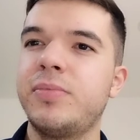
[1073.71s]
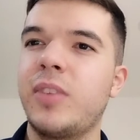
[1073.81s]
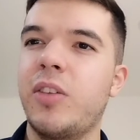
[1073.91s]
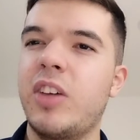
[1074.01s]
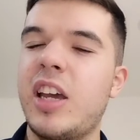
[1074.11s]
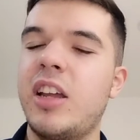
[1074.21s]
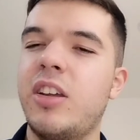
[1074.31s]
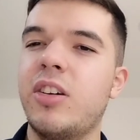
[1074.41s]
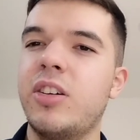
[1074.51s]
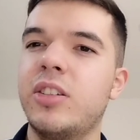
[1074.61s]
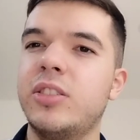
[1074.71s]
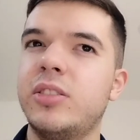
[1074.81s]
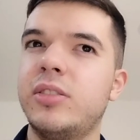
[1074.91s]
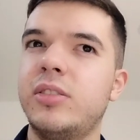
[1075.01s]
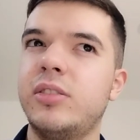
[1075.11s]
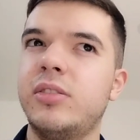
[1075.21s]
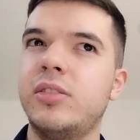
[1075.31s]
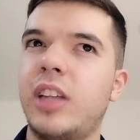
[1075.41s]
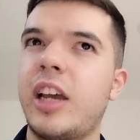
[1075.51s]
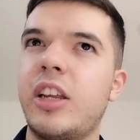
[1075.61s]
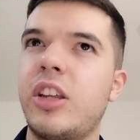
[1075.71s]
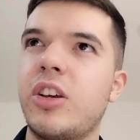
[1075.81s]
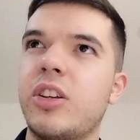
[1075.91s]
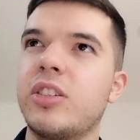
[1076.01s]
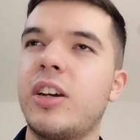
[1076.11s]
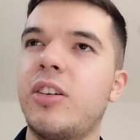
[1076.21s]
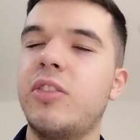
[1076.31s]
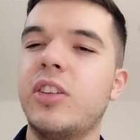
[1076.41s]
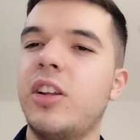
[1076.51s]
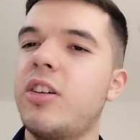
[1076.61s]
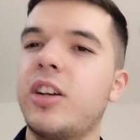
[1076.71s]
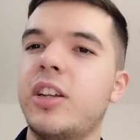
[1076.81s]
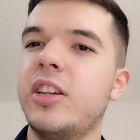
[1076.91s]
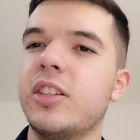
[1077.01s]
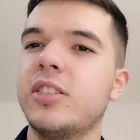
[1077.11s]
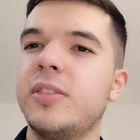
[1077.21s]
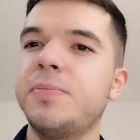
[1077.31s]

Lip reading: of 8 years, 9 years, however long it is.